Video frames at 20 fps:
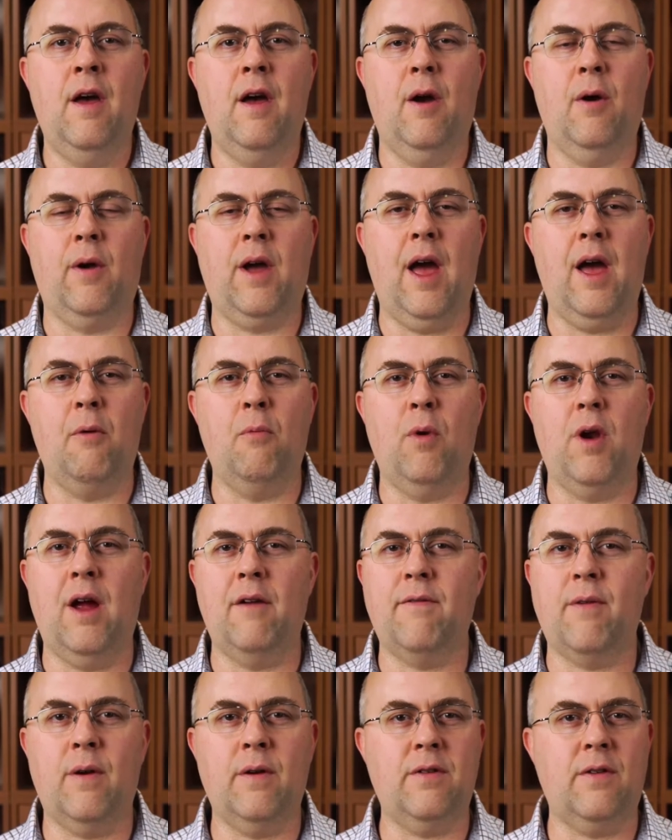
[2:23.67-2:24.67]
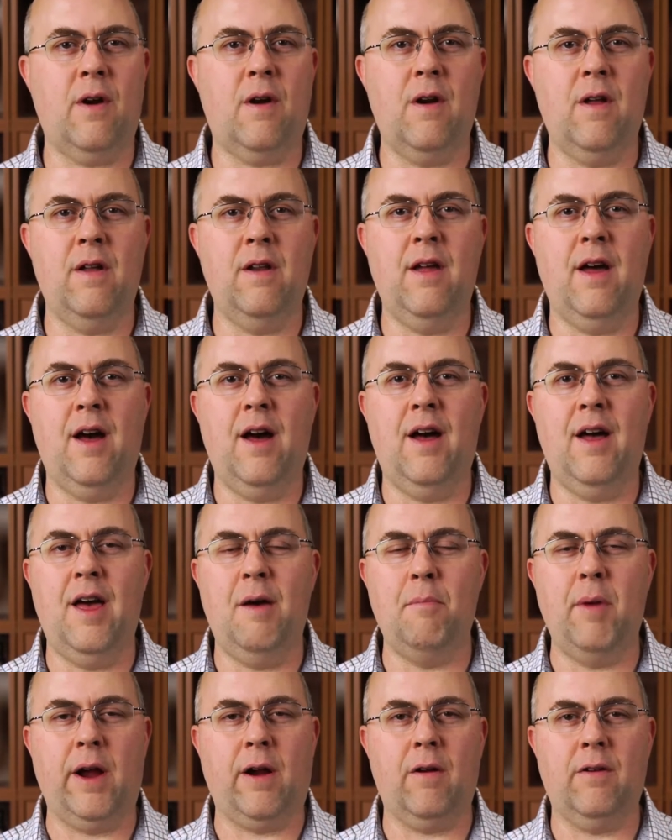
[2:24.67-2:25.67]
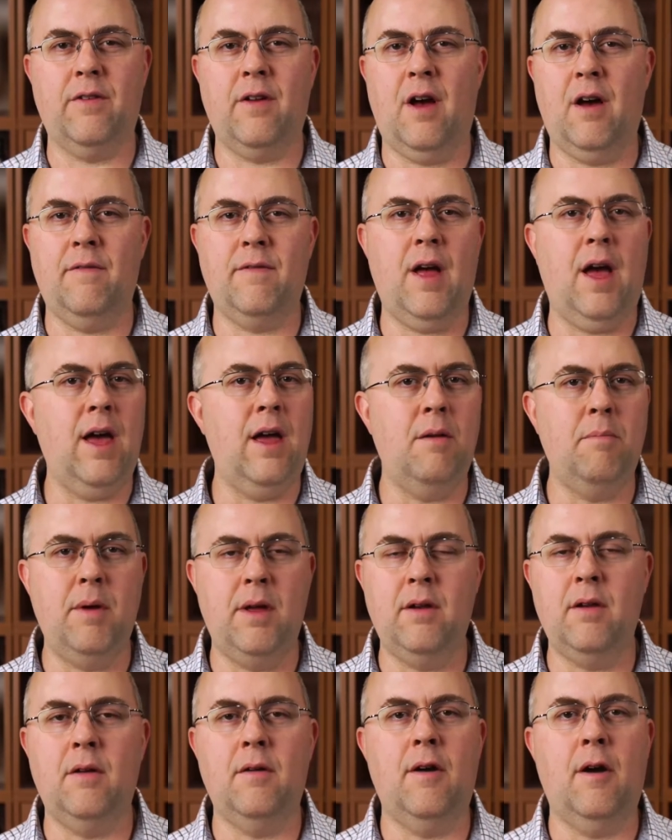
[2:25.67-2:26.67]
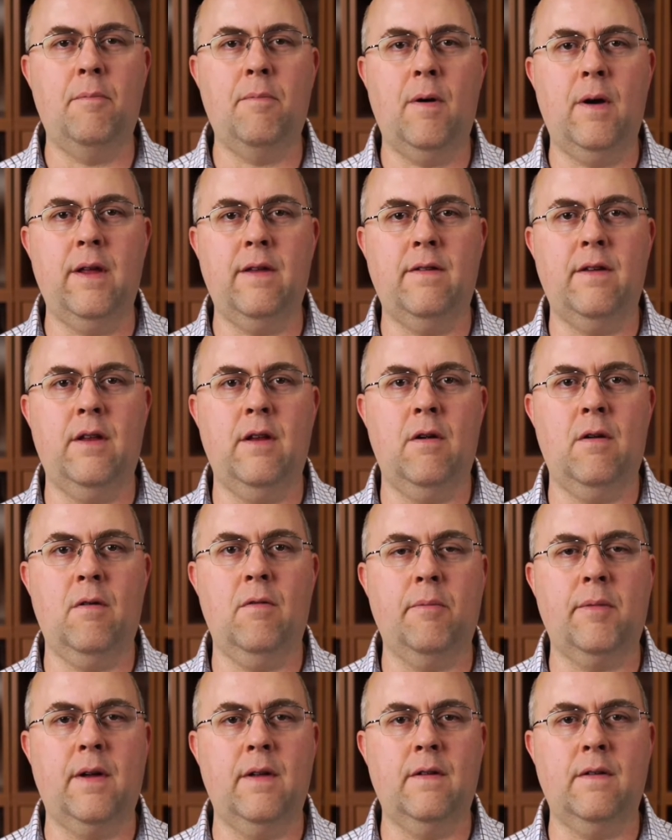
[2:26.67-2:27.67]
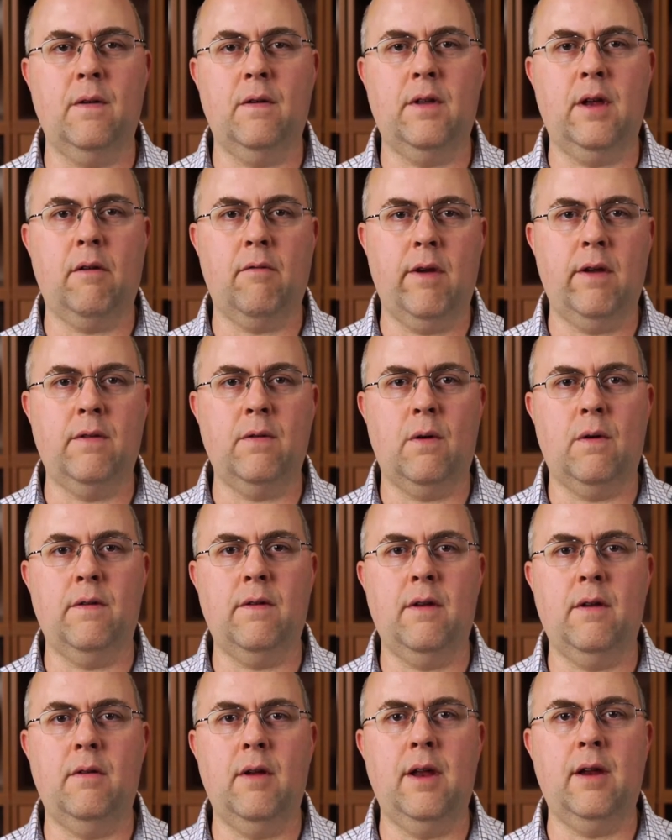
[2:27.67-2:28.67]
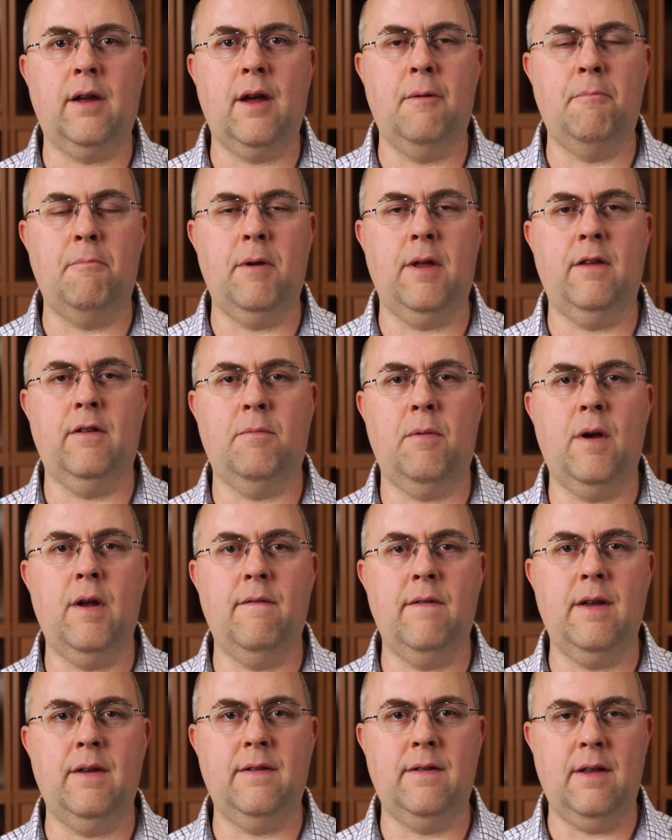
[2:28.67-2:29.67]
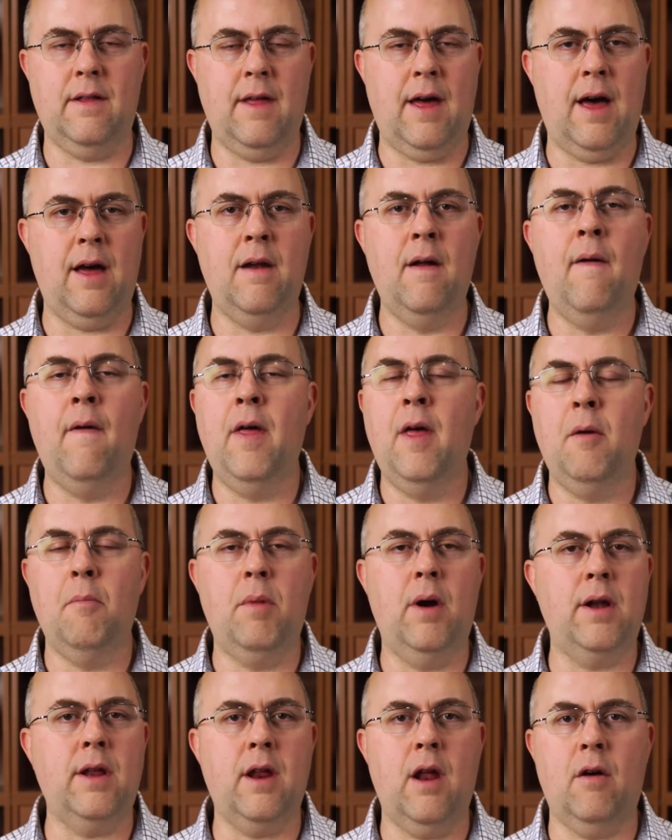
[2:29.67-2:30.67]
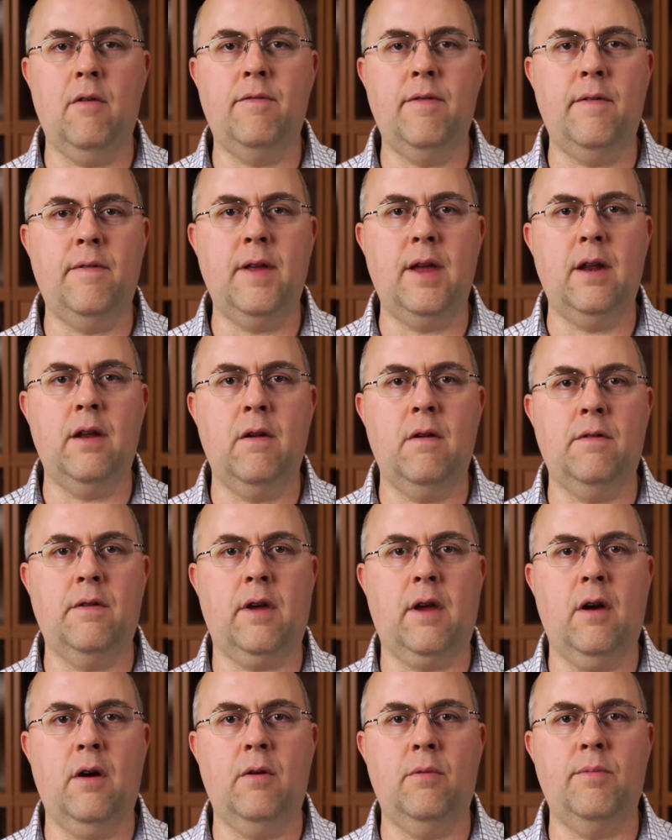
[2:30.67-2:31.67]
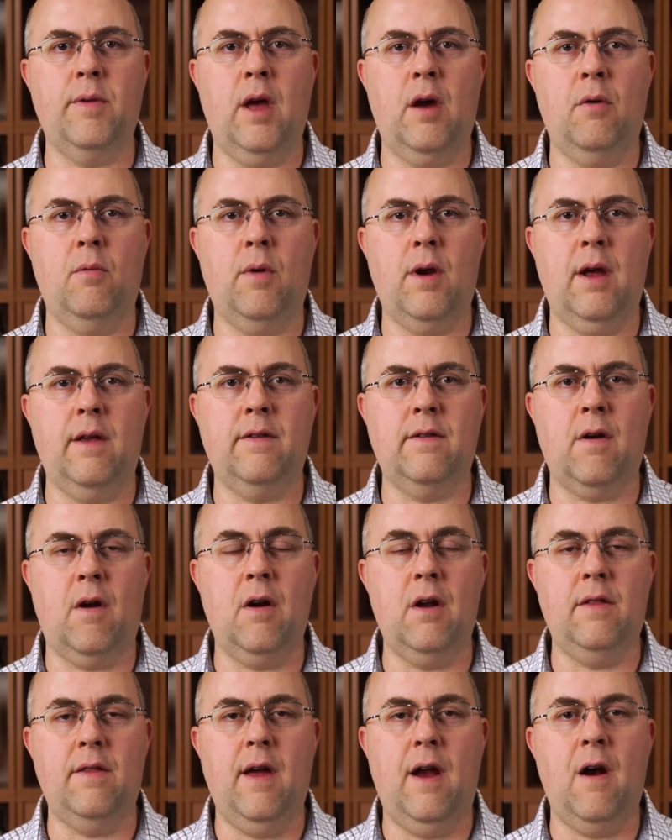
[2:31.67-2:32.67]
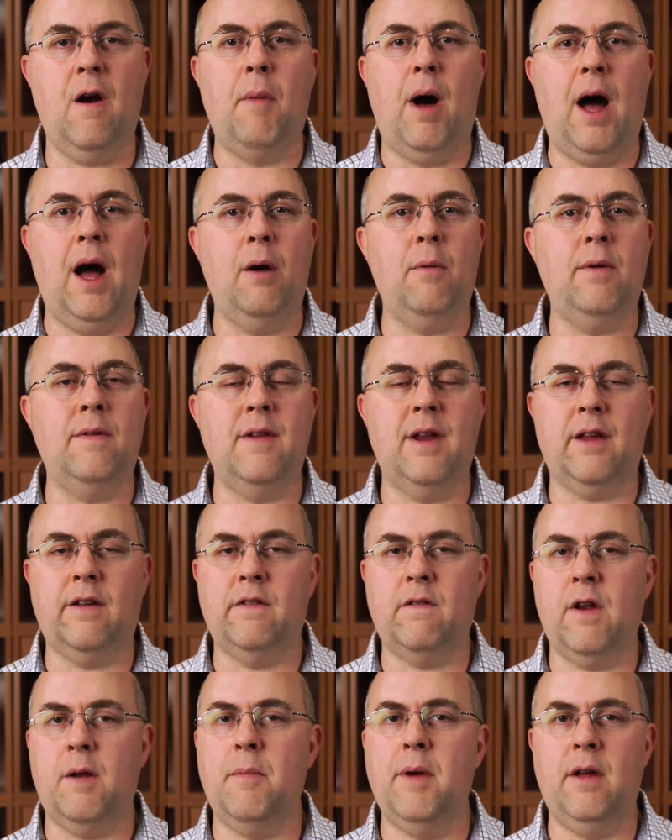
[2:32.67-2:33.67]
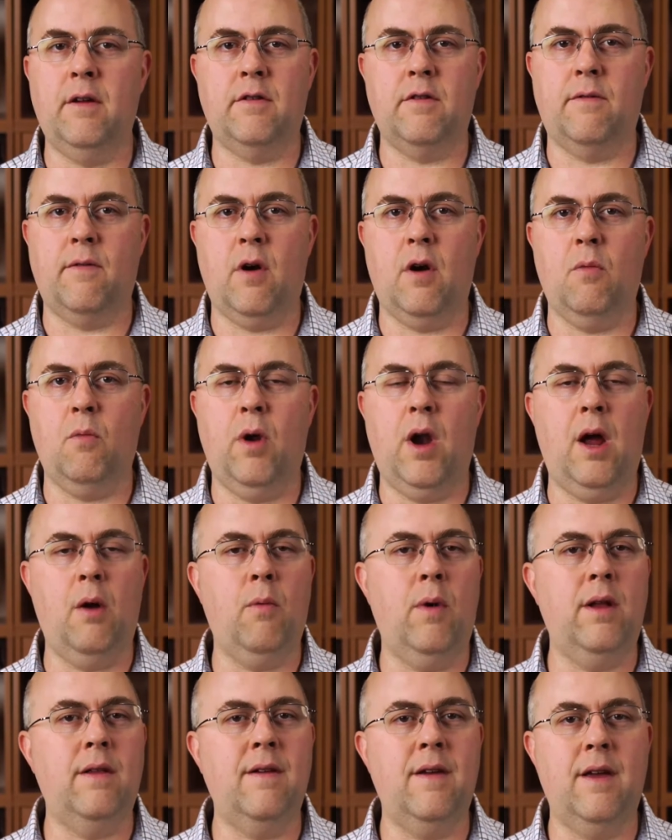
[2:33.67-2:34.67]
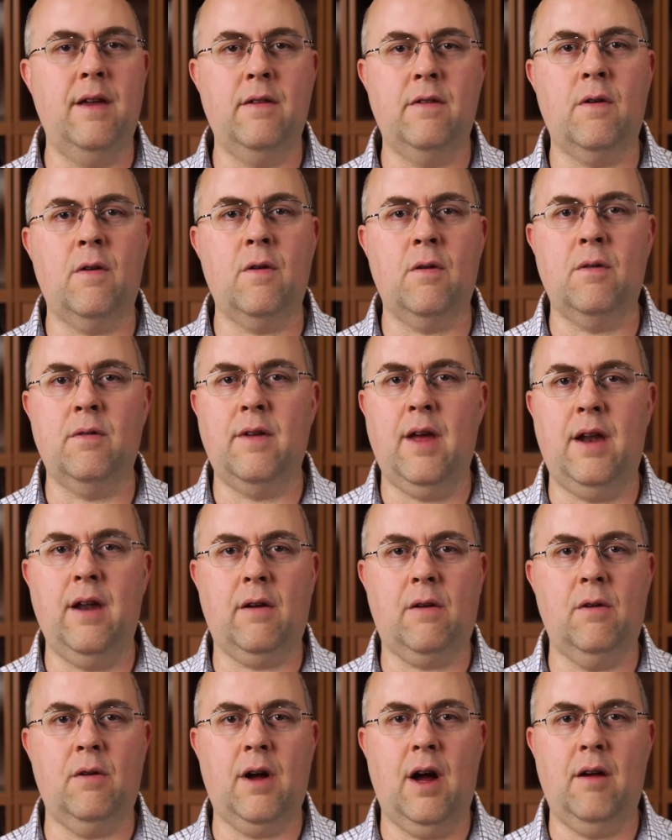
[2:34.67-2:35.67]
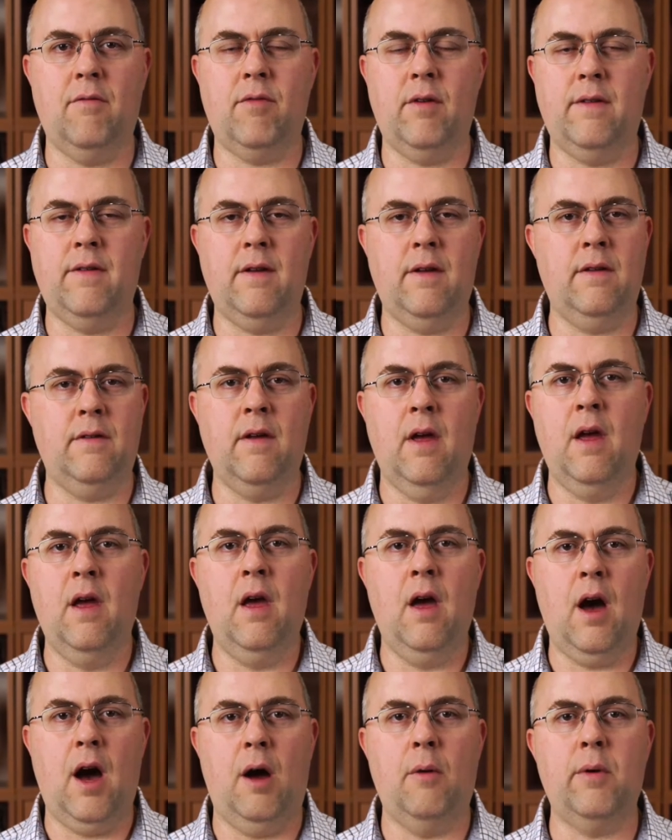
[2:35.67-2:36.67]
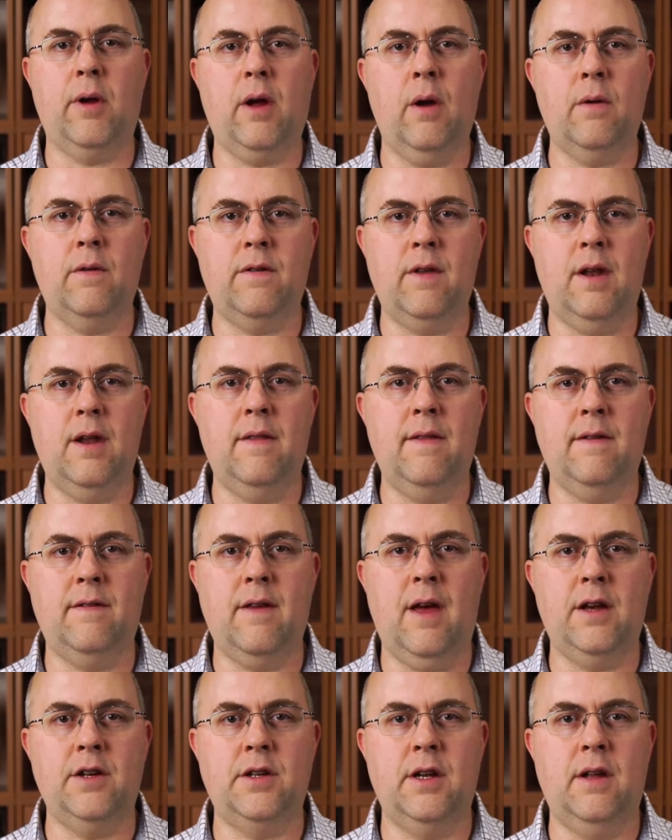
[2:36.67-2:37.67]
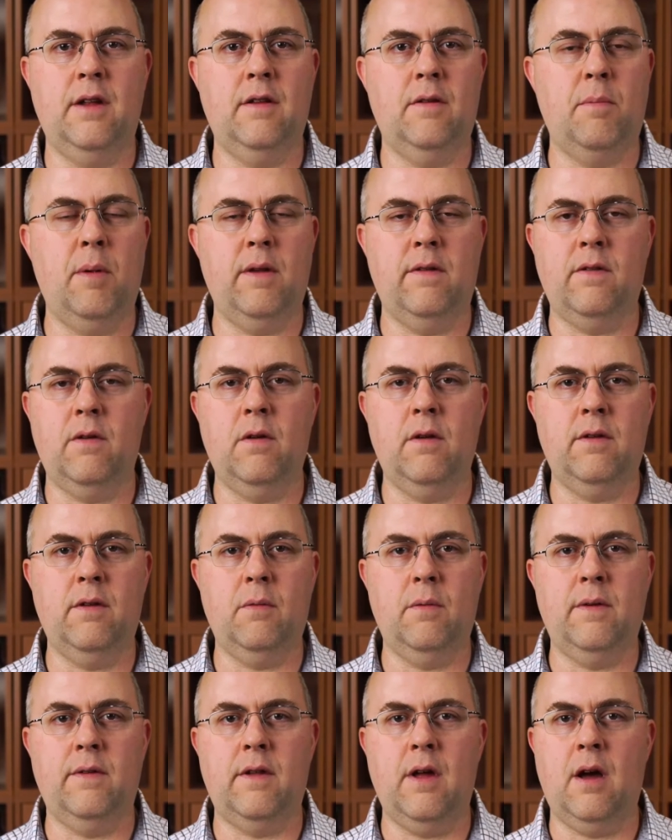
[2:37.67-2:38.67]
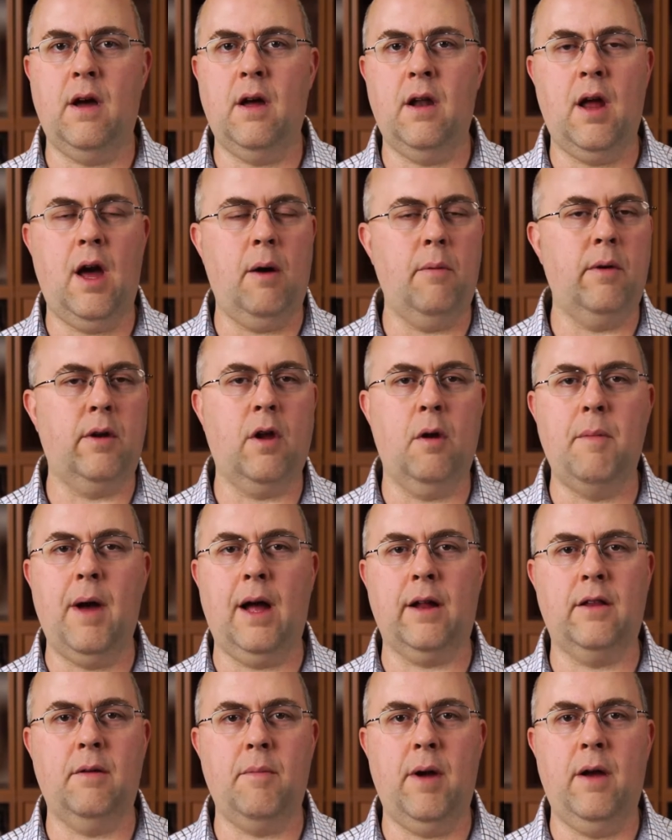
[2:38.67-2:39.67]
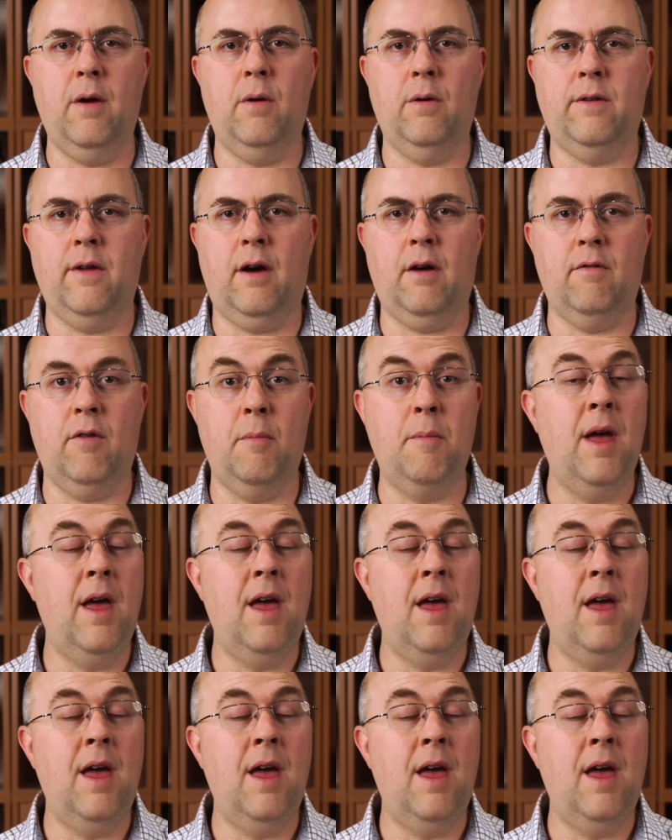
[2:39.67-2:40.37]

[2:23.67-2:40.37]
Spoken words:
Okay, when I first started at Microsoft, I had been a pretty senior consulting resource in companies previous to that. But 15 years ago, when I started there, I was an extreme introvert. When I went to internal technical conferences, I would go sit in the sessions, but as soon as it was done, I would go back to my hotel room.